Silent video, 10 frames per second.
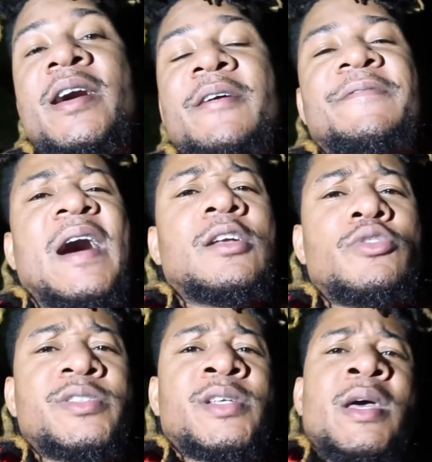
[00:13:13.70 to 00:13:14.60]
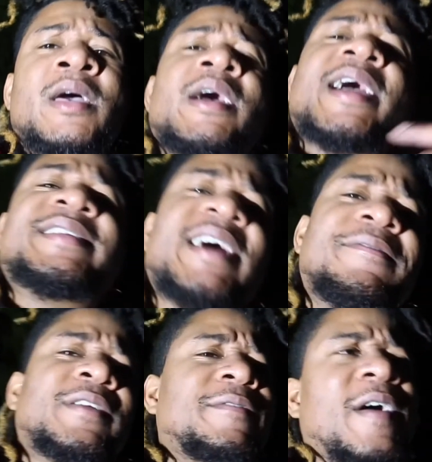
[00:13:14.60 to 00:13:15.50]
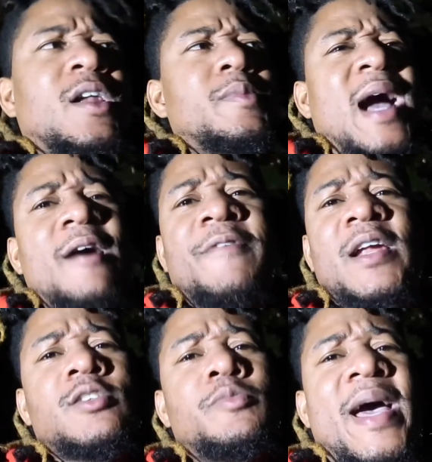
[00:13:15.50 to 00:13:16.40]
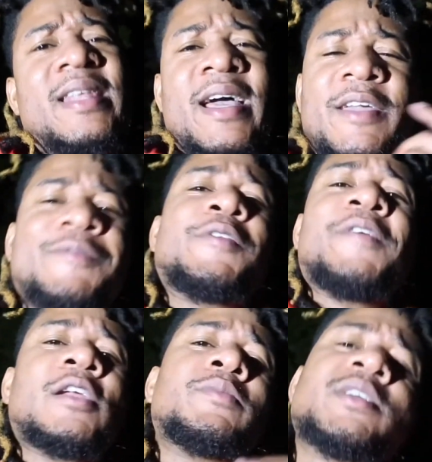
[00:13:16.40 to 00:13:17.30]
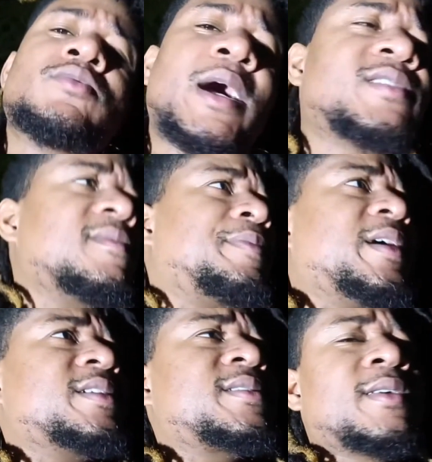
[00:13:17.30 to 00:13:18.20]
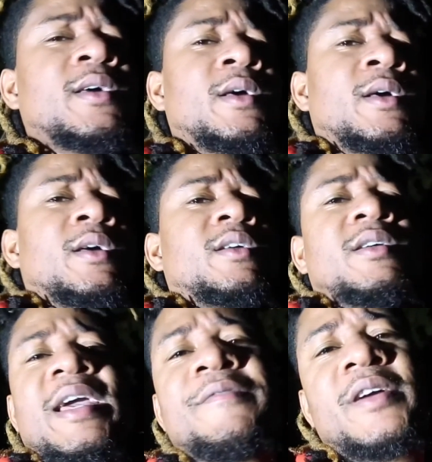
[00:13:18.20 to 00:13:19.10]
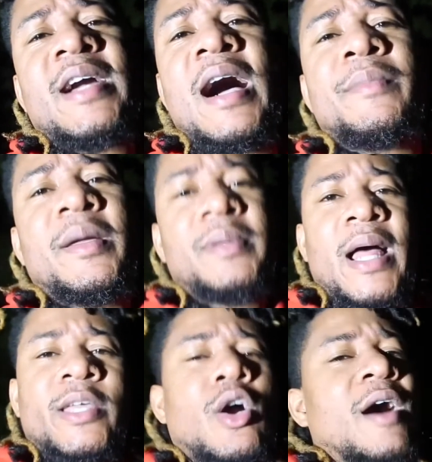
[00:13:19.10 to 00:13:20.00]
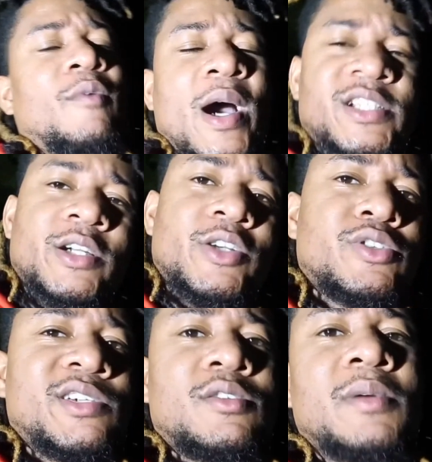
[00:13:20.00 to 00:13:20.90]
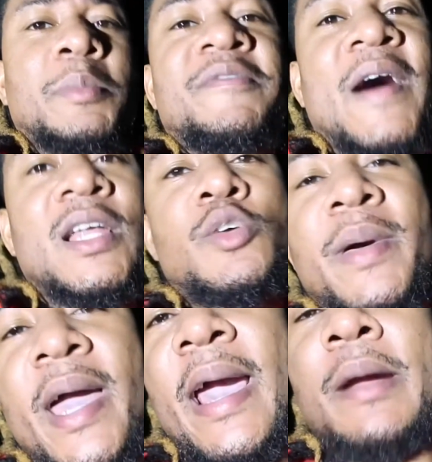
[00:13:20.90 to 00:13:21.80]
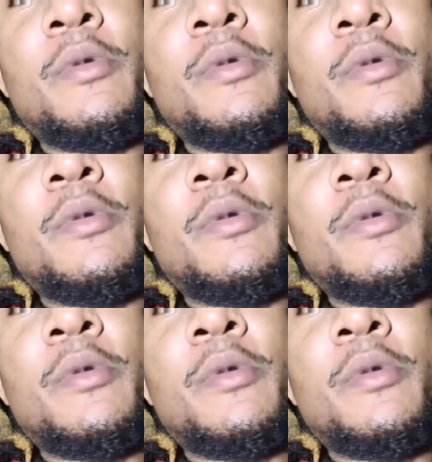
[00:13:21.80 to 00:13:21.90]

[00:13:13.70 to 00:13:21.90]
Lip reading: followers, and definitely follow me. I'll follow you back. Like, if you follow me, you like some pics, even comment, be like, yo, I watch your YouTube, I'm gonna follow you back, and I'm gonna